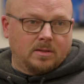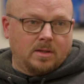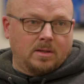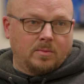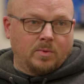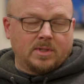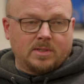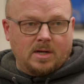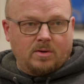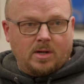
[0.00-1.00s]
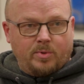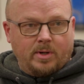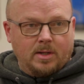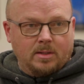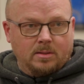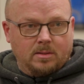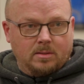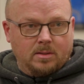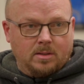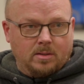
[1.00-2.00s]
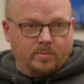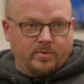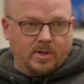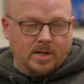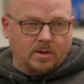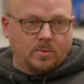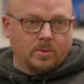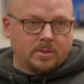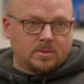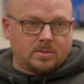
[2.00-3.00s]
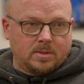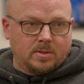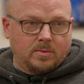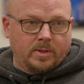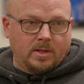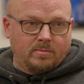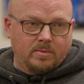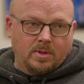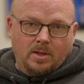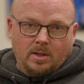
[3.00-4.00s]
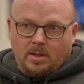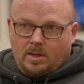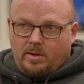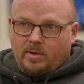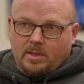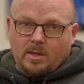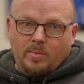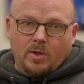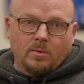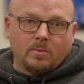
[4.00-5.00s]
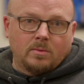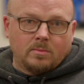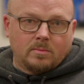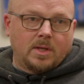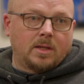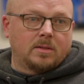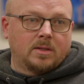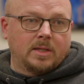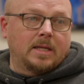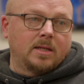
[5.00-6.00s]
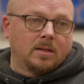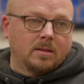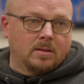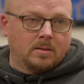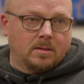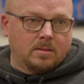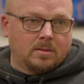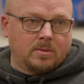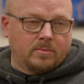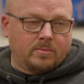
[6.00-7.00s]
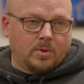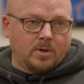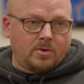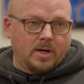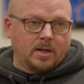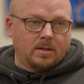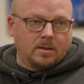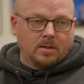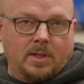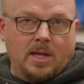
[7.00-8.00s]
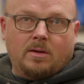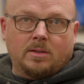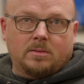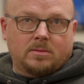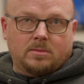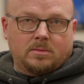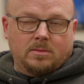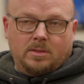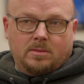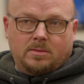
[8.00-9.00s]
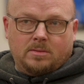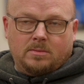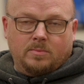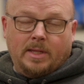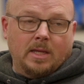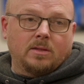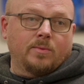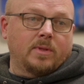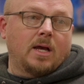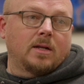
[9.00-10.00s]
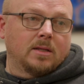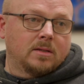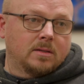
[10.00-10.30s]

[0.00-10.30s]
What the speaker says: One is air operated for an air hoist. So we have every demo that you need for a crane. But now we can't do without it.